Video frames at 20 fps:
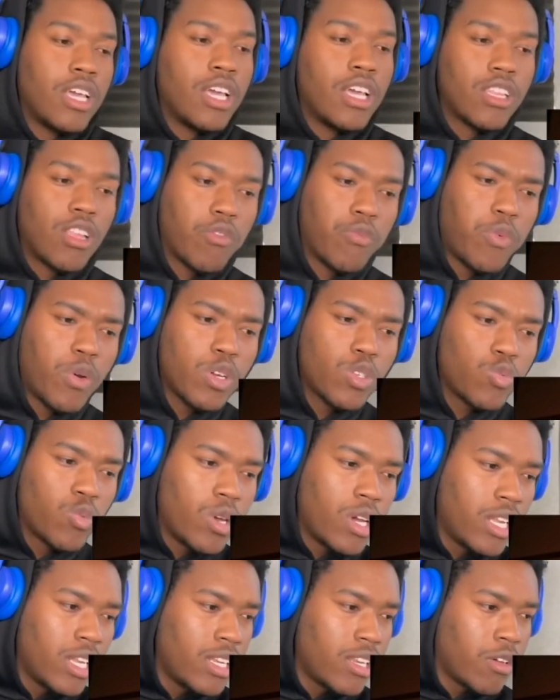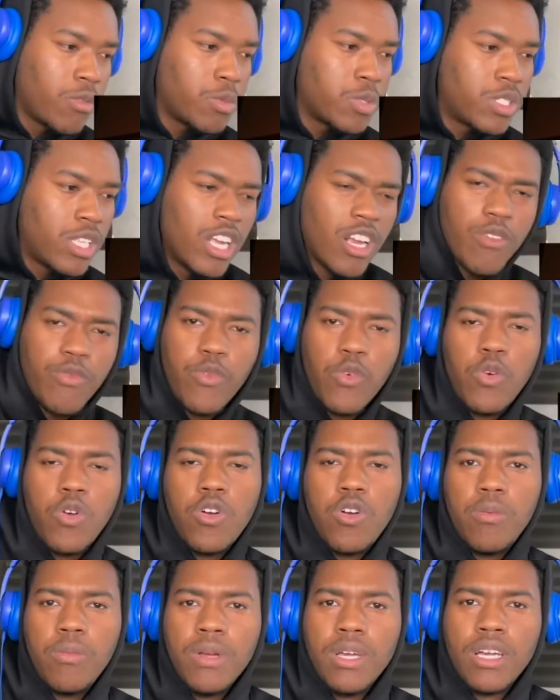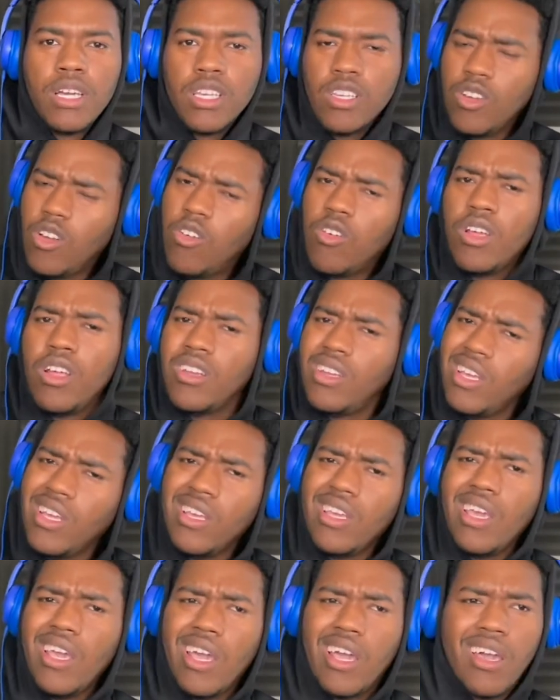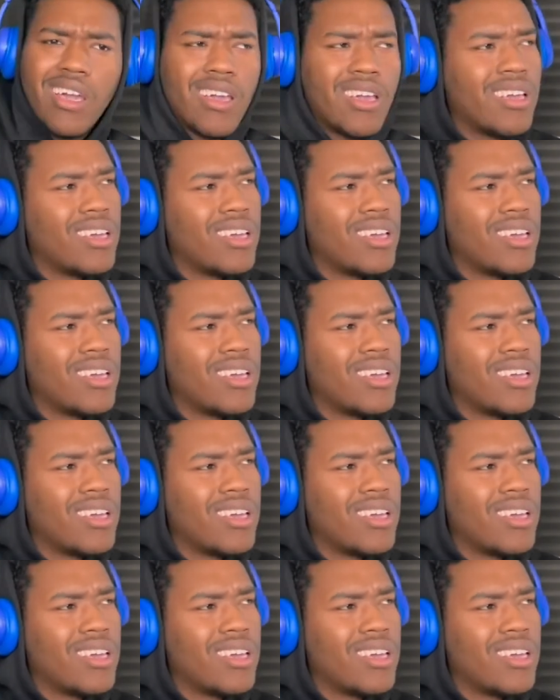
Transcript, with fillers: the first one that was there for him, you know, then yeah.